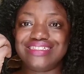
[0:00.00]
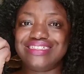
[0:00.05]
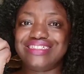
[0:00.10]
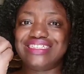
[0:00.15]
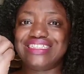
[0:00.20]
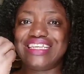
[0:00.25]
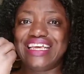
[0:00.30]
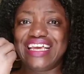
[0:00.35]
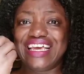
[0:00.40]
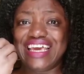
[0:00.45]

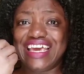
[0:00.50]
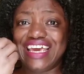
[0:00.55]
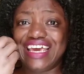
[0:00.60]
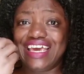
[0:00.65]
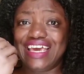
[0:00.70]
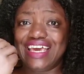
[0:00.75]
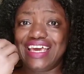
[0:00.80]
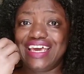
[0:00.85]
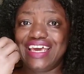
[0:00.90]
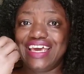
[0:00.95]

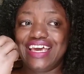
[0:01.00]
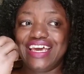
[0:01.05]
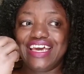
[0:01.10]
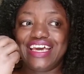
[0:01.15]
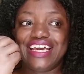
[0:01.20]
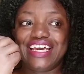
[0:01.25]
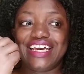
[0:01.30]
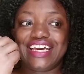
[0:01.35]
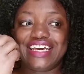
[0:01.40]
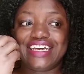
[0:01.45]
sticky.
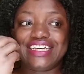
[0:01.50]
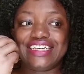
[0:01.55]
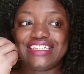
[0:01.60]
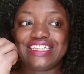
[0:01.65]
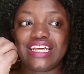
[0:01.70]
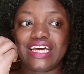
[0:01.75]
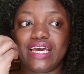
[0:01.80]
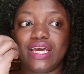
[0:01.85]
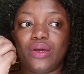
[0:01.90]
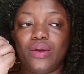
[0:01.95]
It's
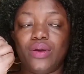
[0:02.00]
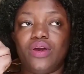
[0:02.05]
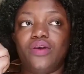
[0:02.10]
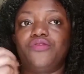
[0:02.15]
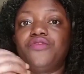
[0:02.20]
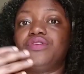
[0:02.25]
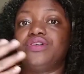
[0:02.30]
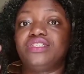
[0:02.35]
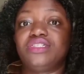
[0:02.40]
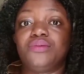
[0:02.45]
like,
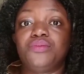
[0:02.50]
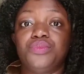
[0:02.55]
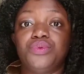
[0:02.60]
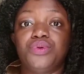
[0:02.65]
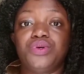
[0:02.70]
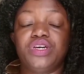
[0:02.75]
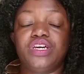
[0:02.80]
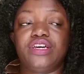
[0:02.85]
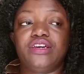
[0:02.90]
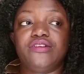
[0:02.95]
for
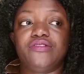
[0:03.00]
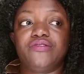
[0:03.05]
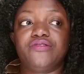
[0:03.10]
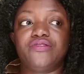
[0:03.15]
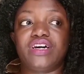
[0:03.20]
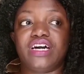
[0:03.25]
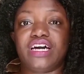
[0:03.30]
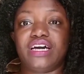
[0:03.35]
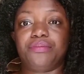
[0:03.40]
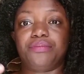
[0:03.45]
example, if
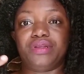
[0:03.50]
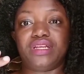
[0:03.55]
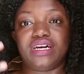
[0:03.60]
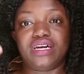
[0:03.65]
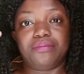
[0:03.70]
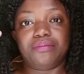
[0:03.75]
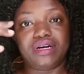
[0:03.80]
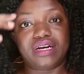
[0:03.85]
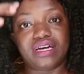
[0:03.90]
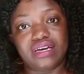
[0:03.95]
I
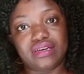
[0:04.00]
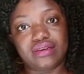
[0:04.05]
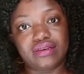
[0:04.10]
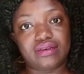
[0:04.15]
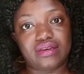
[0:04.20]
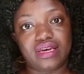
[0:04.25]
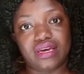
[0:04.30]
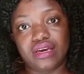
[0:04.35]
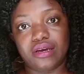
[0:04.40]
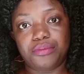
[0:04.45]
apply my
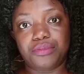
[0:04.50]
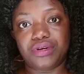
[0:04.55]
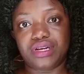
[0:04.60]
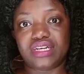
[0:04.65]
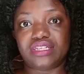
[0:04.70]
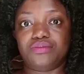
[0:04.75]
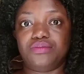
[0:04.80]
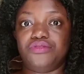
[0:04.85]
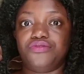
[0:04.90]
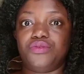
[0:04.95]
hair
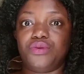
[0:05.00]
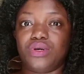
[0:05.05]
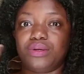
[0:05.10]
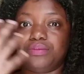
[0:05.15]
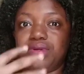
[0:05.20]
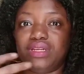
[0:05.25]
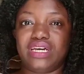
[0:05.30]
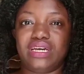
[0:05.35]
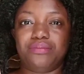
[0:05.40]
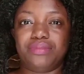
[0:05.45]
products before
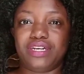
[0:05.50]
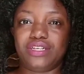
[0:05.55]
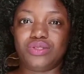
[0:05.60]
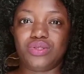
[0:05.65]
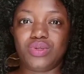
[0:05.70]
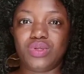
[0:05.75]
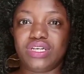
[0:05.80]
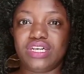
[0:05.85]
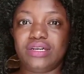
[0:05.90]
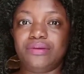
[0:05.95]
applying my
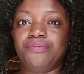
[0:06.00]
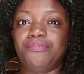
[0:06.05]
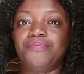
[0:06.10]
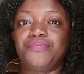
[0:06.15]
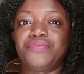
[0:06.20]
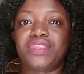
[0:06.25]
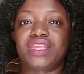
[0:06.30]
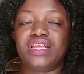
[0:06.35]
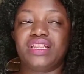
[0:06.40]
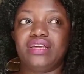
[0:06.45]
toner,
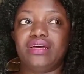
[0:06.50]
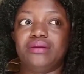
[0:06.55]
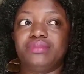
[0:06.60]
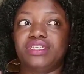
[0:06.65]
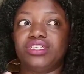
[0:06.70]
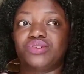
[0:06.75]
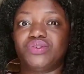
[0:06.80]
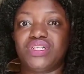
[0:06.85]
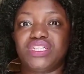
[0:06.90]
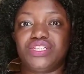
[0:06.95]
then I'm
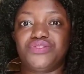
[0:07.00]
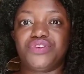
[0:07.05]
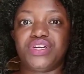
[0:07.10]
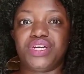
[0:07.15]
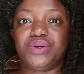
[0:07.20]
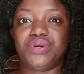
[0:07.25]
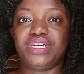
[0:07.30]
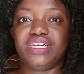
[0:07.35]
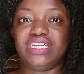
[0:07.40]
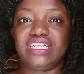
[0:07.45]
just
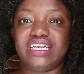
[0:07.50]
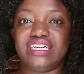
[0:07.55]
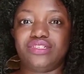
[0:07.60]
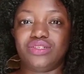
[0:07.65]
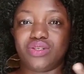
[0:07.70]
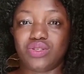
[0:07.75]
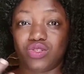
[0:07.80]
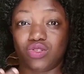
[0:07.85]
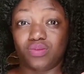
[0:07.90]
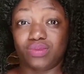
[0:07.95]
transferring
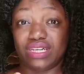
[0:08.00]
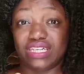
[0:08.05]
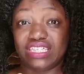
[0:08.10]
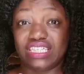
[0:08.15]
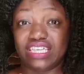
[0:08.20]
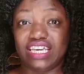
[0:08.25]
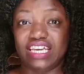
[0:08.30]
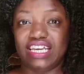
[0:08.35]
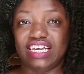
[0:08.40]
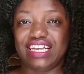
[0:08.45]
that onto my
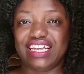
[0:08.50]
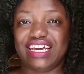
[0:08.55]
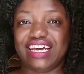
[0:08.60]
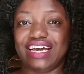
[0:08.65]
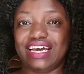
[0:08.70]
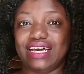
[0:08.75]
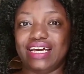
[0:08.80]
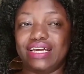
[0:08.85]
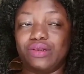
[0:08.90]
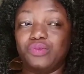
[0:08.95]
skin.
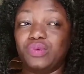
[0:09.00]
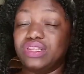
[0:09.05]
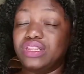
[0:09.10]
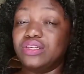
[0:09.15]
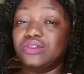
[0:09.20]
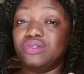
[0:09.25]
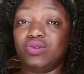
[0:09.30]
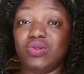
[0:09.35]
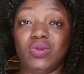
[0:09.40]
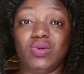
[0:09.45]
And with
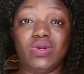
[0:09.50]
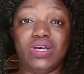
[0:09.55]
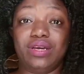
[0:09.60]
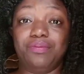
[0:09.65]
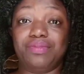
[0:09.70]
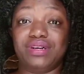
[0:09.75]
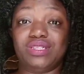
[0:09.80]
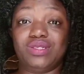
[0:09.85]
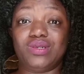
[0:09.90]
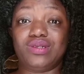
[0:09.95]
this toner
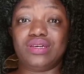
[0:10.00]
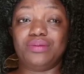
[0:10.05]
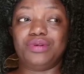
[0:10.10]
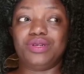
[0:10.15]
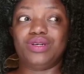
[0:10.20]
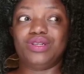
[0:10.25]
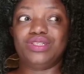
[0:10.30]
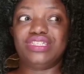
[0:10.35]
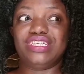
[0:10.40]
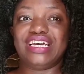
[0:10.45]
in particular,
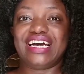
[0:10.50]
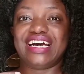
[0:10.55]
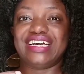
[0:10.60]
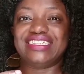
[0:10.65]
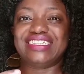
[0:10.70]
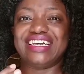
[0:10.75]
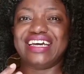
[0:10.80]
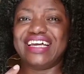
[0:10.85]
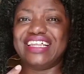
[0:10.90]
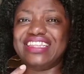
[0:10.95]
because it
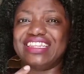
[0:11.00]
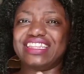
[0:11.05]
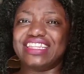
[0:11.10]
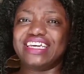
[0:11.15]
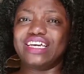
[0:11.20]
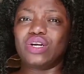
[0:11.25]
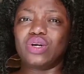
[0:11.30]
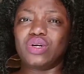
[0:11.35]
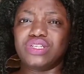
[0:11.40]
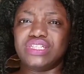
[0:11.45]
has a
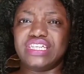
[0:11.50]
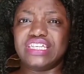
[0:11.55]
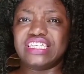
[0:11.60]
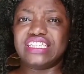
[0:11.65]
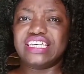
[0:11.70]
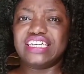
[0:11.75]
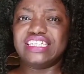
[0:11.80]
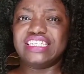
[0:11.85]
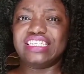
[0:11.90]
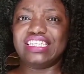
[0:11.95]
thick
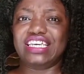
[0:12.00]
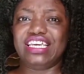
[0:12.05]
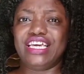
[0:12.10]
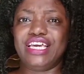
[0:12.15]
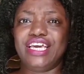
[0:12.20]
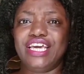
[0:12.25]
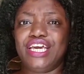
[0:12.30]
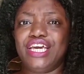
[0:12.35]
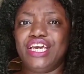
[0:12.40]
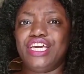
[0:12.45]
consistency,
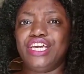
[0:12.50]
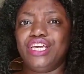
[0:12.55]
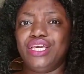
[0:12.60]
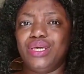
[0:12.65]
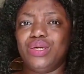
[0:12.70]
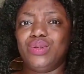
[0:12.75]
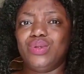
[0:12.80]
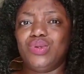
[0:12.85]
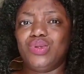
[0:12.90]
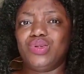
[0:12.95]

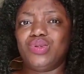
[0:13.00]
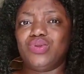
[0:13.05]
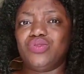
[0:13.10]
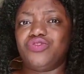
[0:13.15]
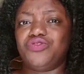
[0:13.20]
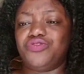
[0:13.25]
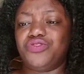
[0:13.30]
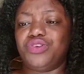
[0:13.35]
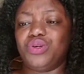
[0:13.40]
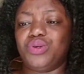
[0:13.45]
you
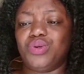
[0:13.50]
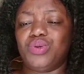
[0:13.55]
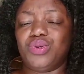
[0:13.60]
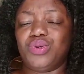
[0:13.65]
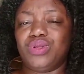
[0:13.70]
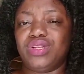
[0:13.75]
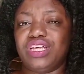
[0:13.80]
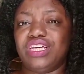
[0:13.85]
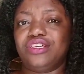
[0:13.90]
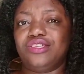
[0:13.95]

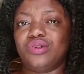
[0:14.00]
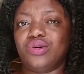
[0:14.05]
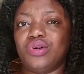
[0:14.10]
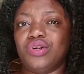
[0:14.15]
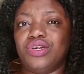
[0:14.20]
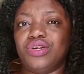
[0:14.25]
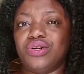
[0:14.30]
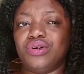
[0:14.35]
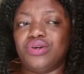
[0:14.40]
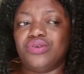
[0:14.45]
feel it
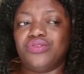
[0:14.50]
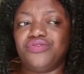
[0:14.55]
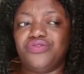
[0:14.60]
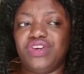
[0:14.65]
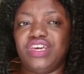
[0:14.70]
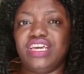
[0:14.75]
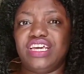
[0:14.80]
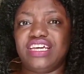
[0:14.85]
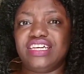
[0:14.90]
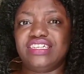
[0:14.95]
on your
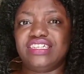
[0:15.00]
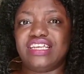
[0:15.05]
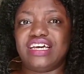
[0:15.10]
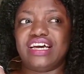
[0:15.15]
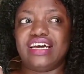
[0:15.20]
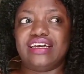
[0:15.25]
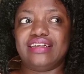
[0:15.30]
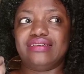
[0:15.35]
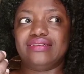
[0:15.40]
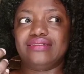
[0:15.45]
fingers
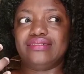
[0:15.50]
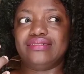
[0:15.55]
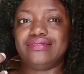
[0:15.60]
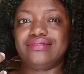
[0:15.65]
that